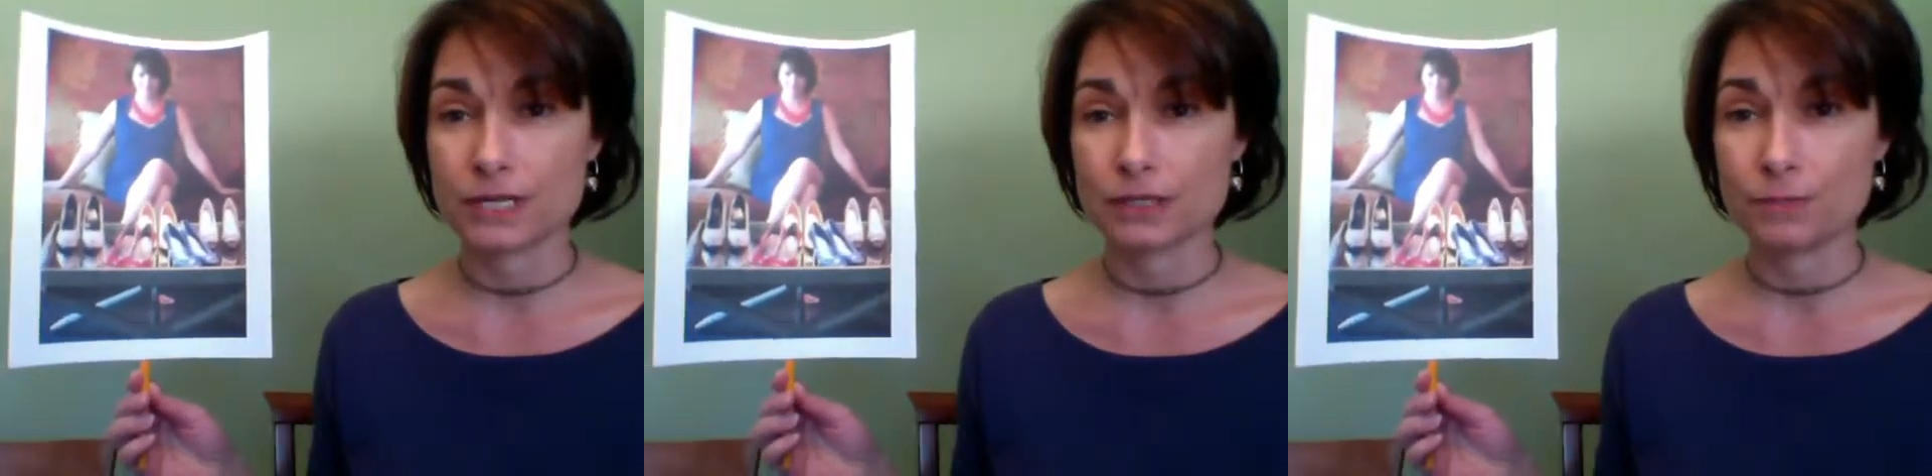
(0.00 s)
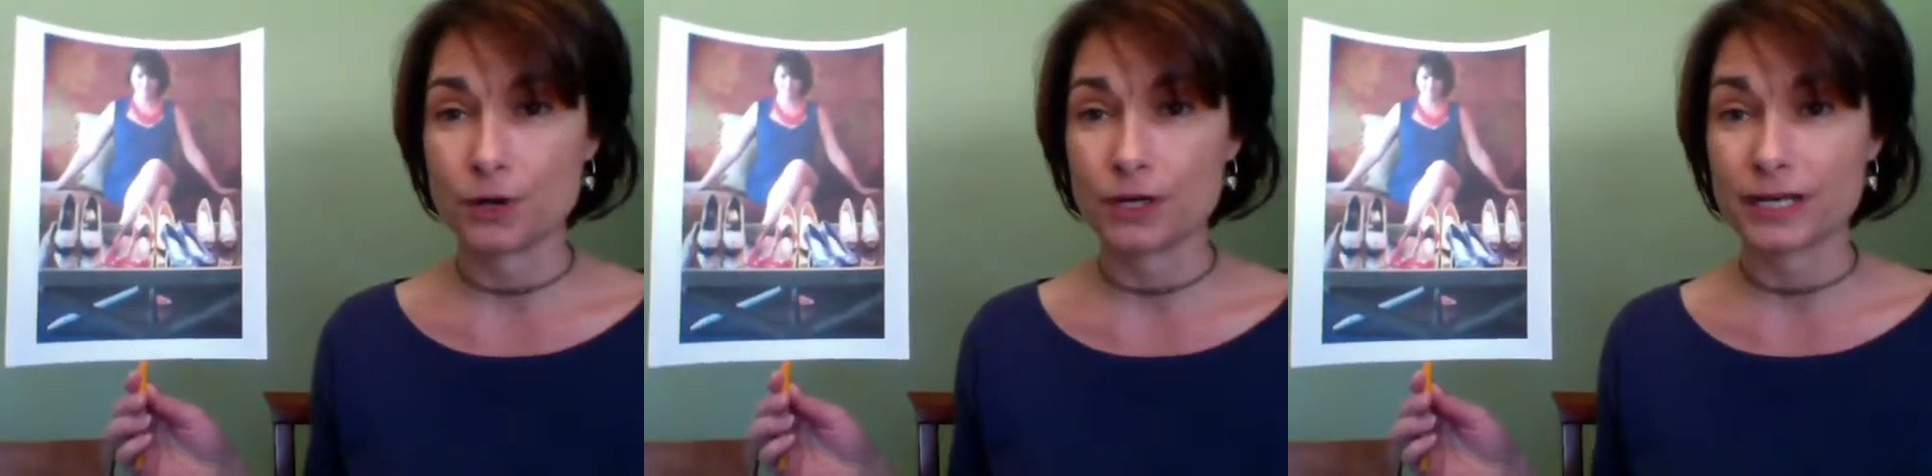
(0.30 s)
be at the
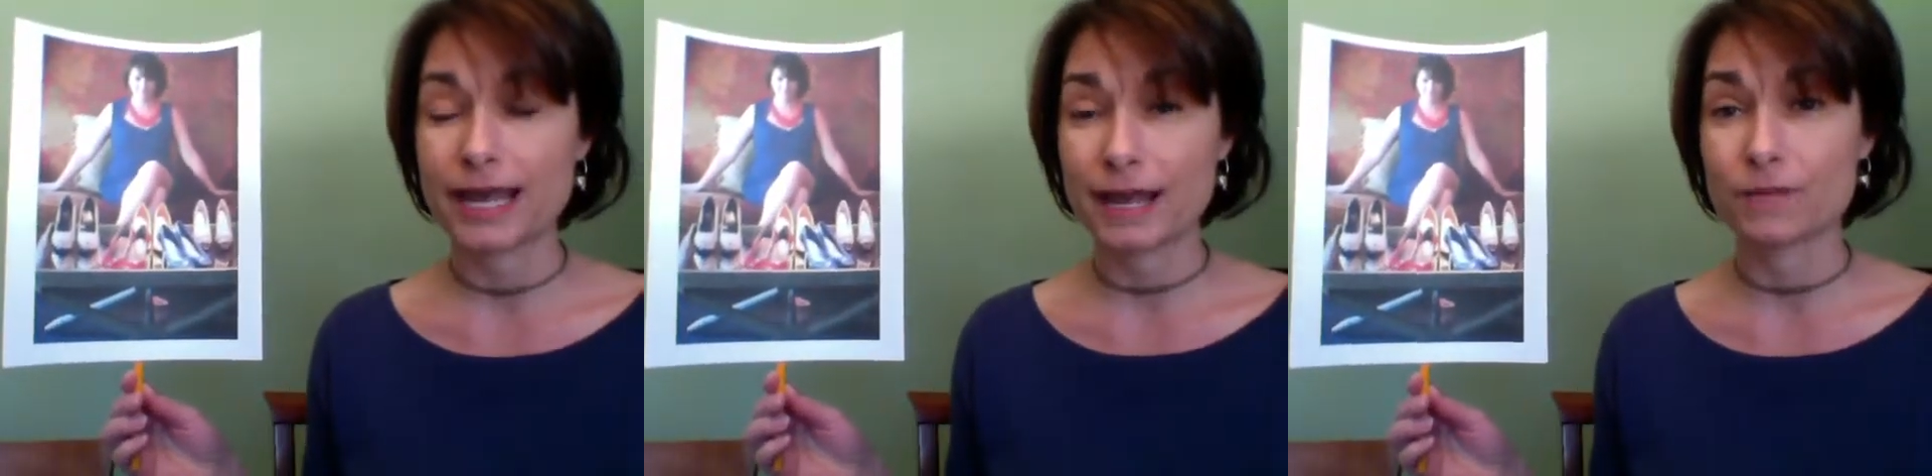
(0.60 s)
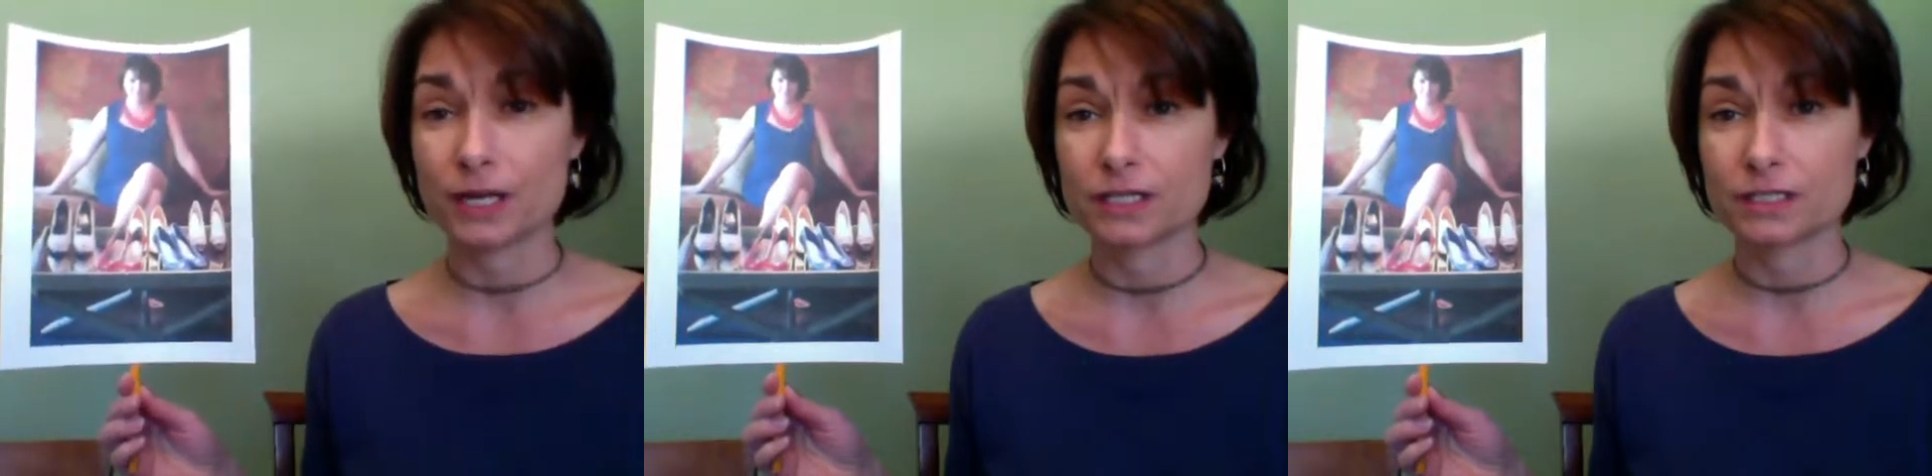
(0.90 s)
party. I have
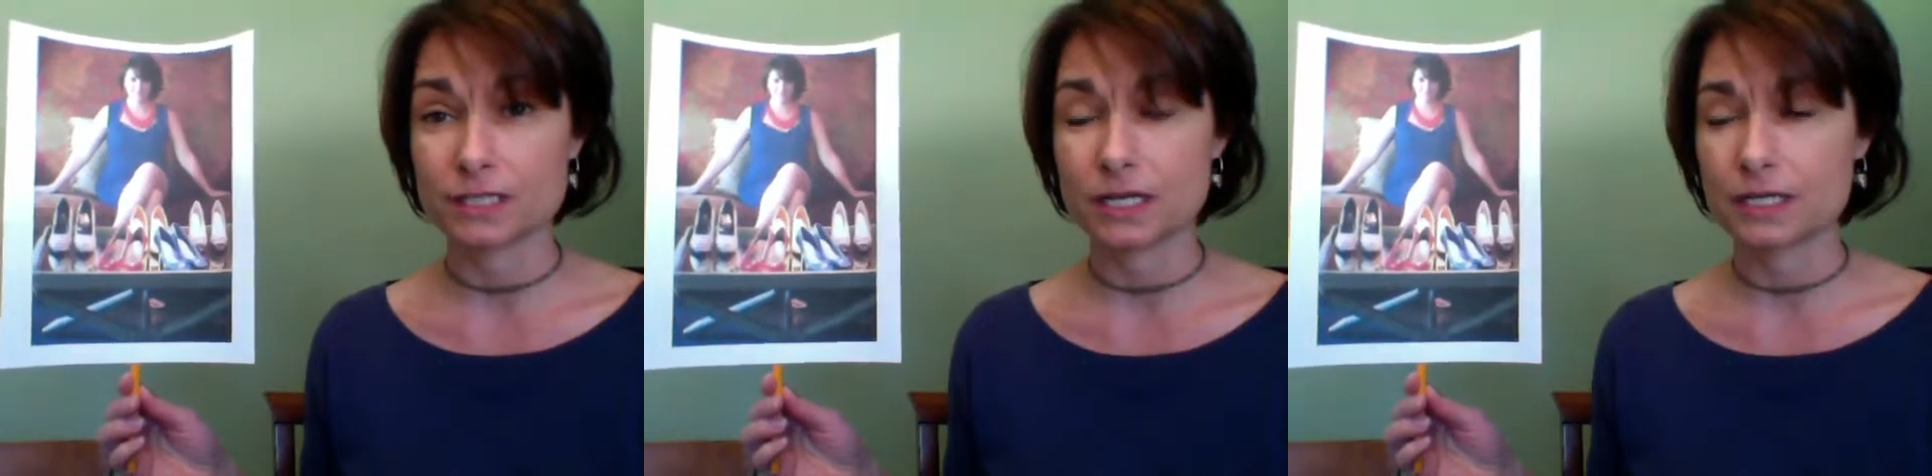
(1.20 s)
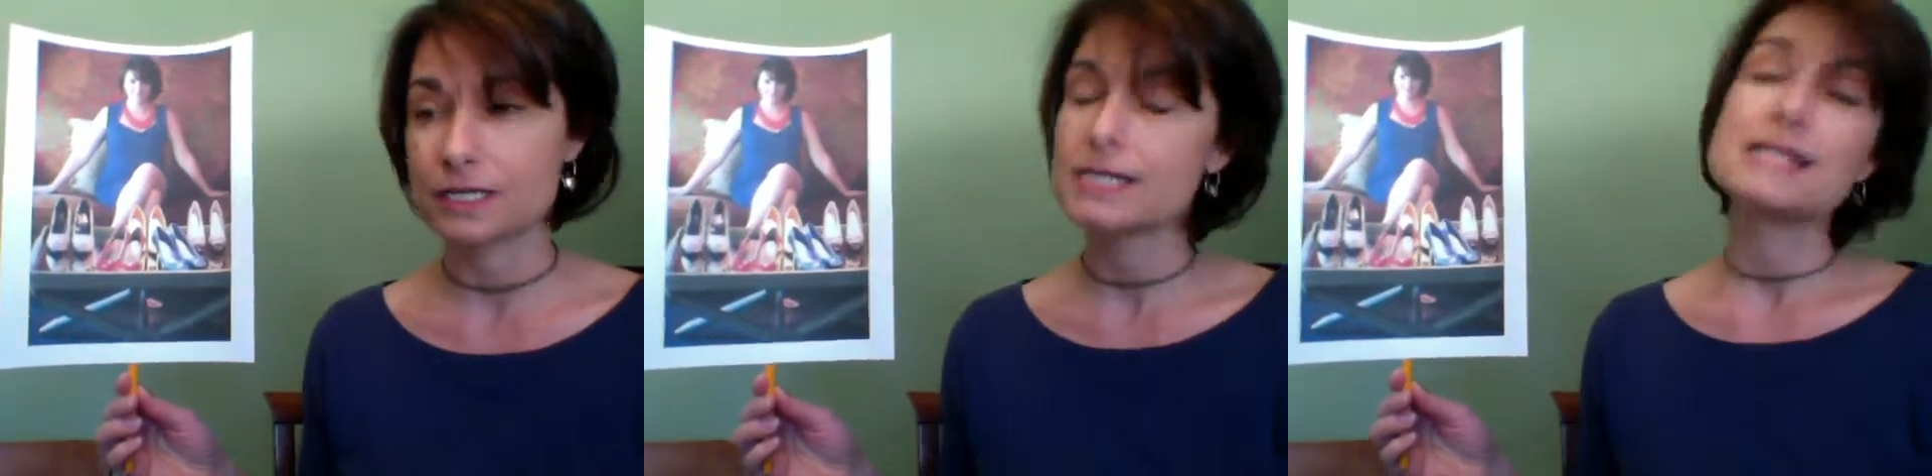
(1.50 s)
my Uggs
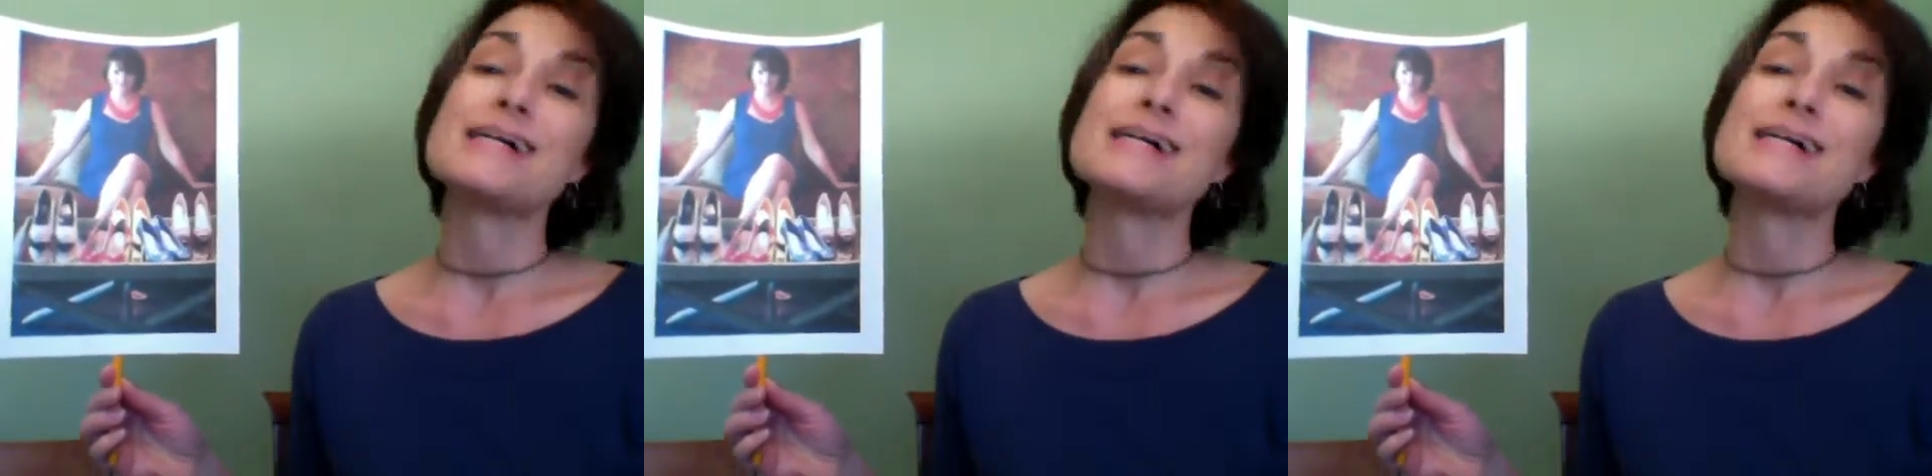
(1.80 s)
on.